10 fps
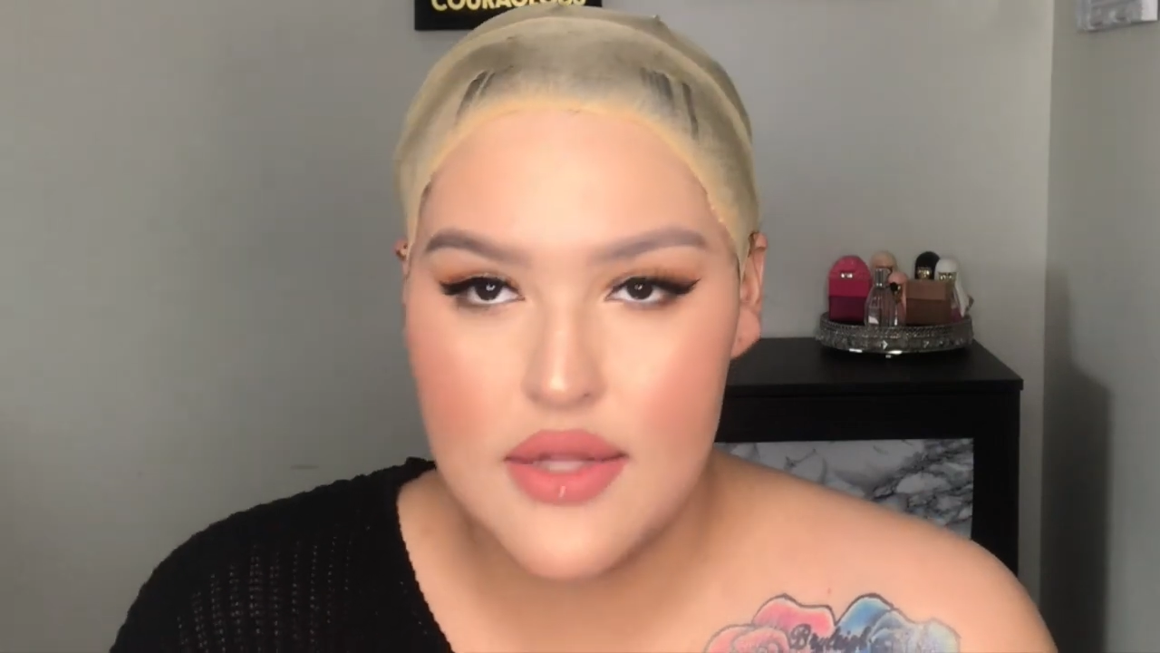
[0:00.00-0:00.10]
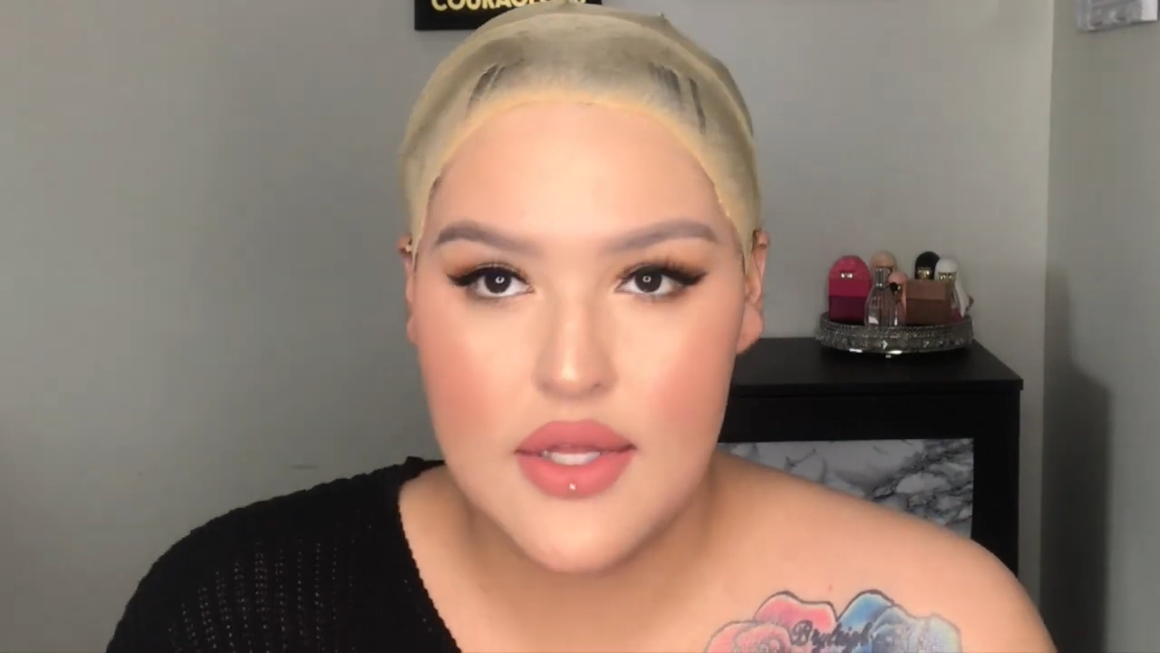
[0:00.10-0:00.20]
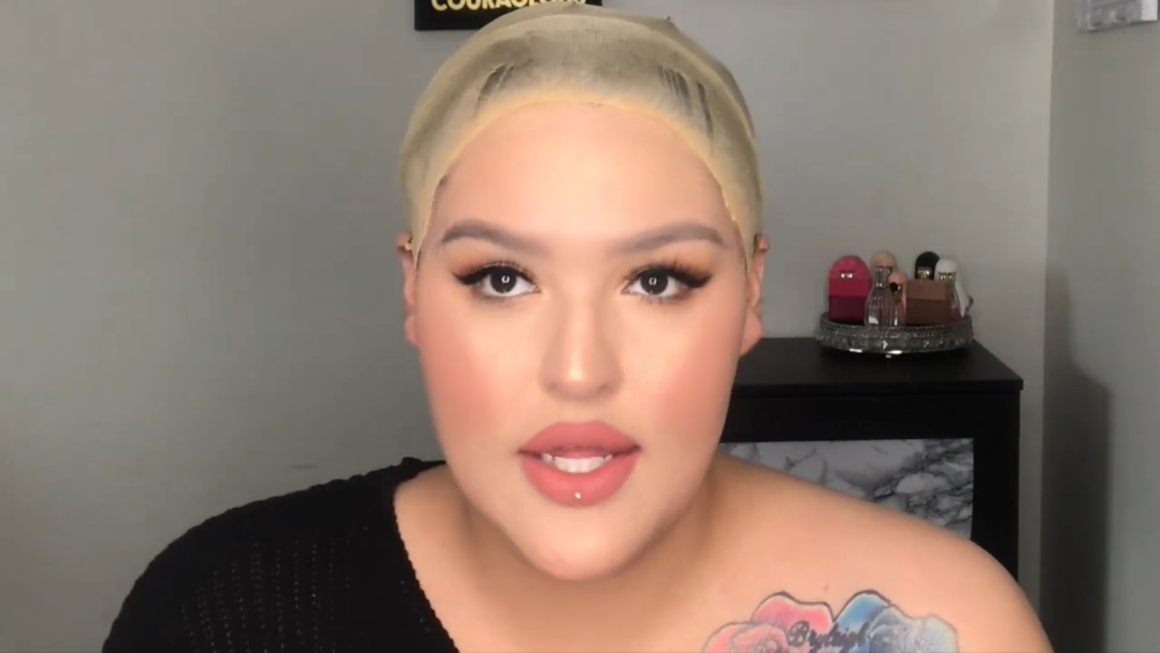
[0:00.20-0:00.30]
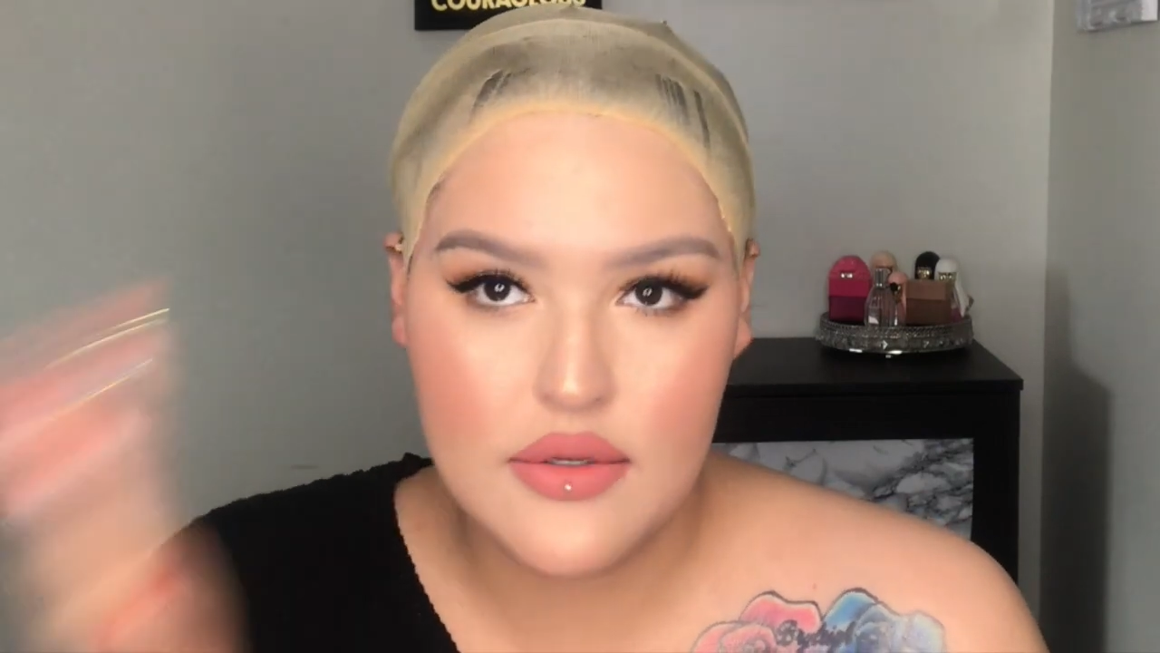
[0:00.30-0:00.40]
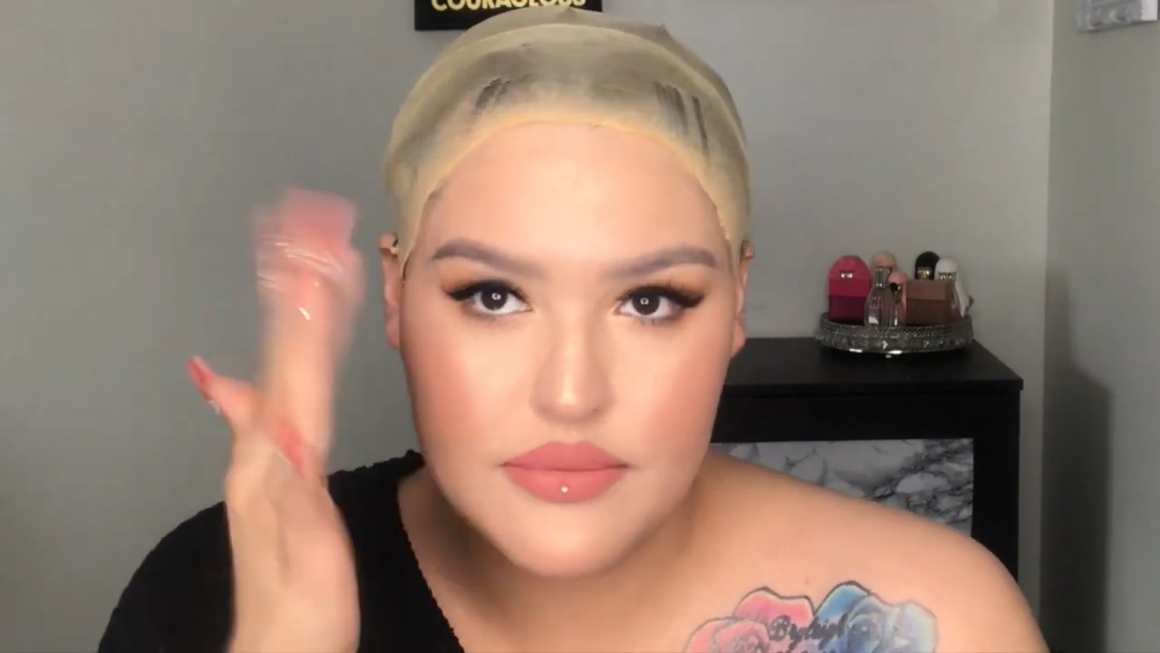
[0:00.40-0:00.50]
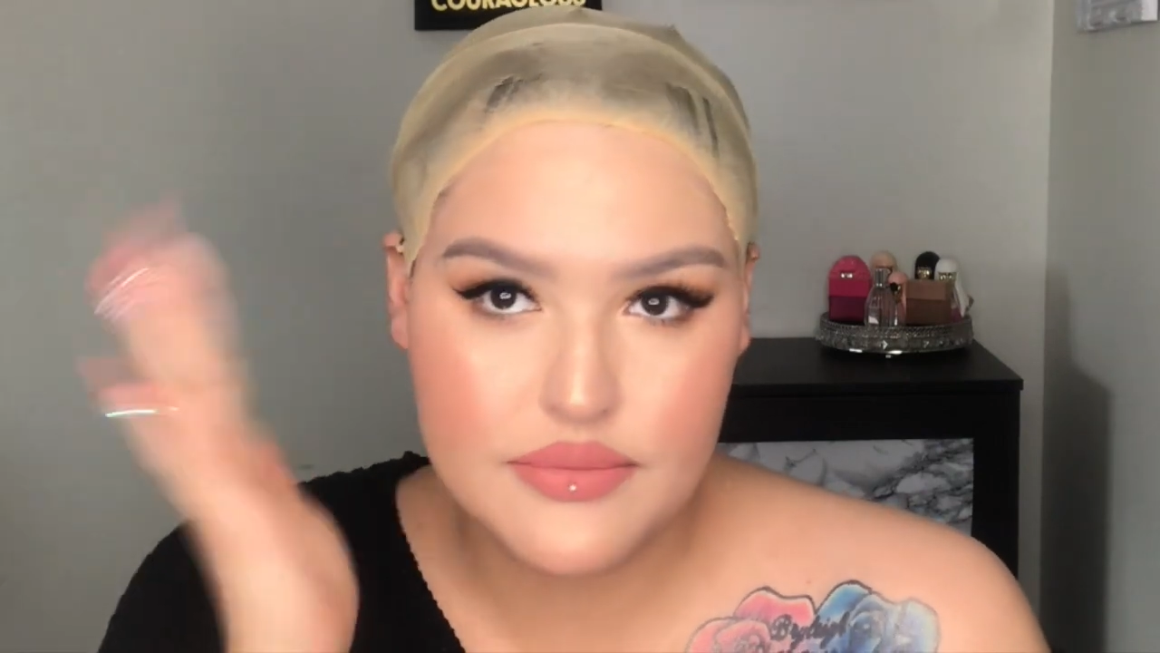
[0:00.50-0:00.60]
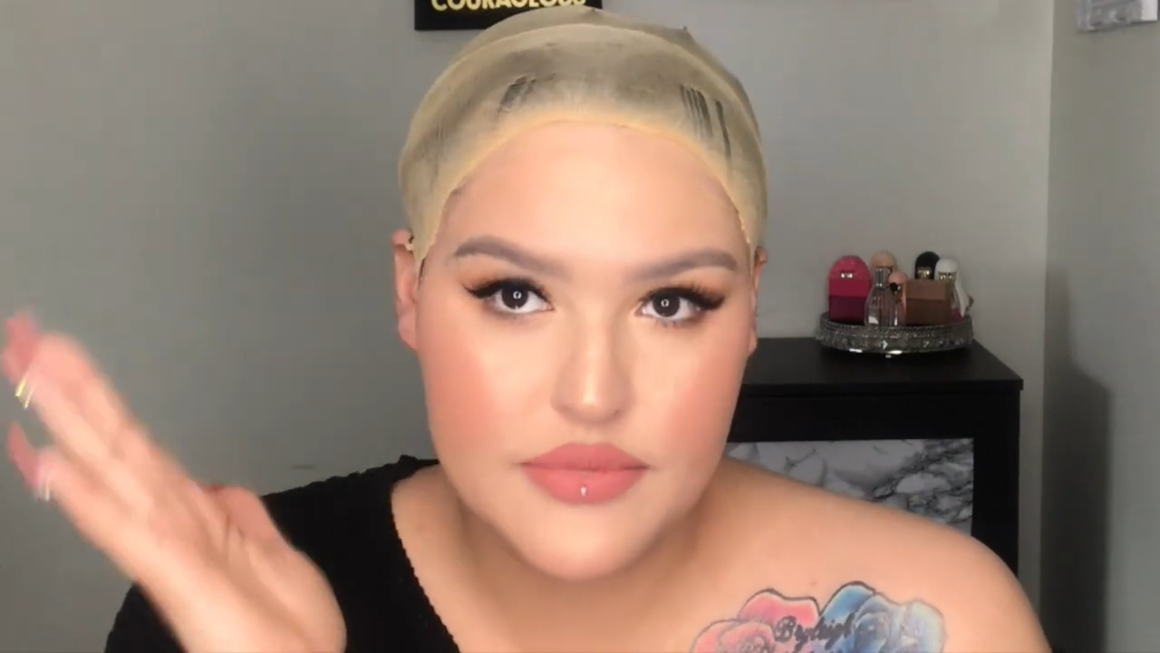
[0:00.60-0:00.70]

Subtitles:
and then,